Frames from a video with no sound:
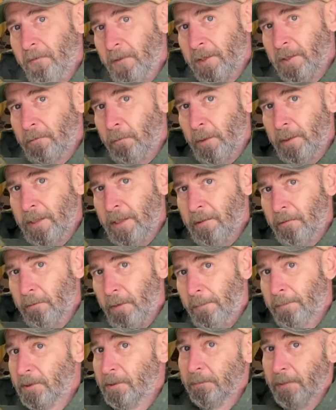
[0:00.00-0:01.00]
the quick
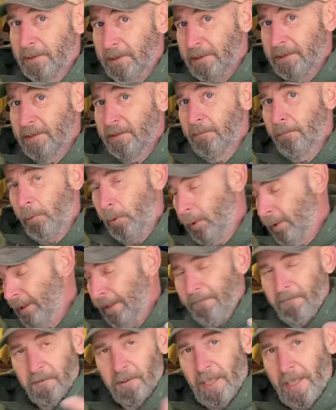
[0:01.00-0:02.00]
interruption, but this is important. I
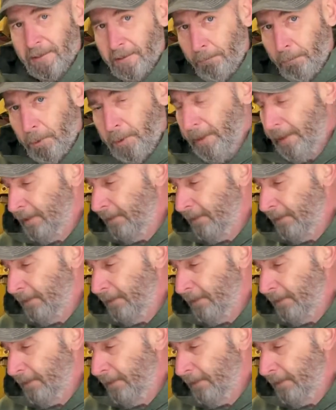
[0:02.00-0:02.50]
forgot to put it in